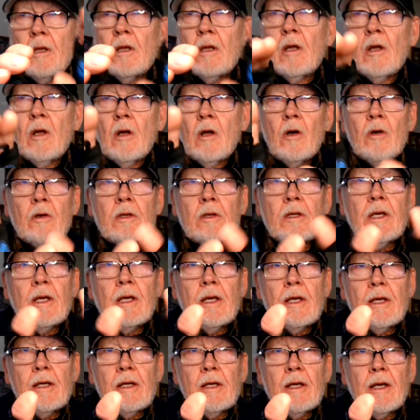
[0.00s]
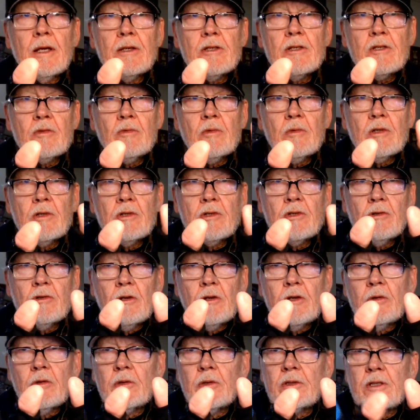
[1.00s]
Okay, I just want to show
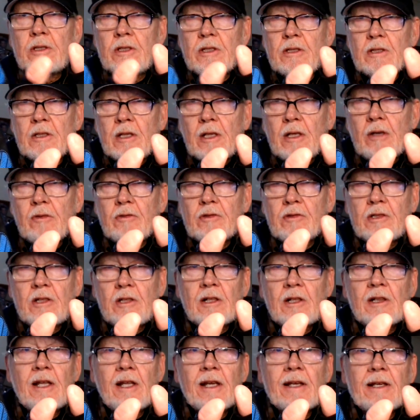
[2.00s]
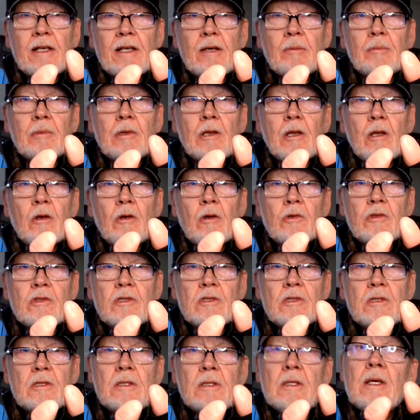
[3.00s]
you what these gloves look like up
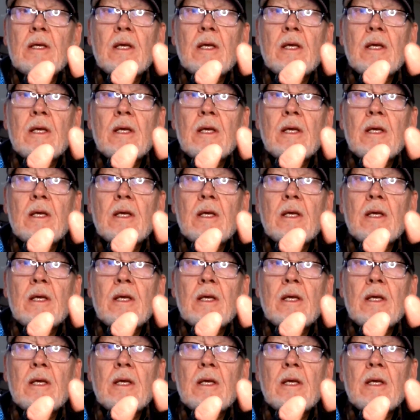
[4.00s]
close.